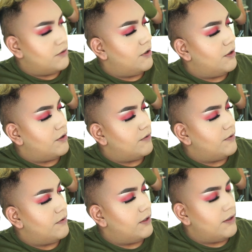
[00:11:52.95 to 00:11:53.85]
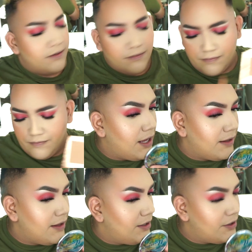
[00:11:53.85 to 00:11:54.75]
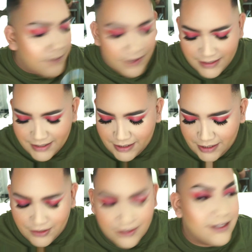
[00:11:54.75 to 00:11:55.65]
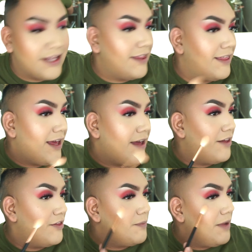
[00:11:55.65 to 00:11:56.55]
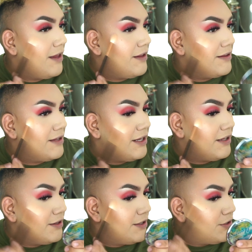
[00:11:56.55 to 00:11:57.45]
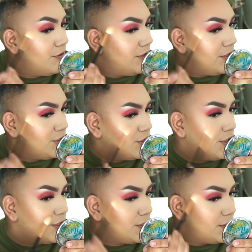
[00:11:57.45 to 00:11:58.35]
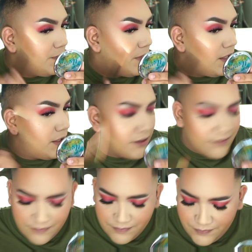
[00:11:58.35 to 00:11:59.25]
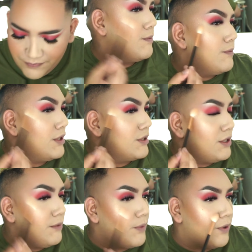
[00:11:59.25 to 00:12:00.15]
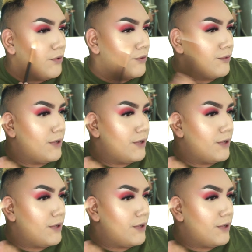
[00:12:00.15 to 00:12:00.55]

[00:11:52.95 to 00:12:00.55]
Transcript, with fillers: darker one right here. Highlighter basically looks like that other palette that I literally just applied. I'm mixing both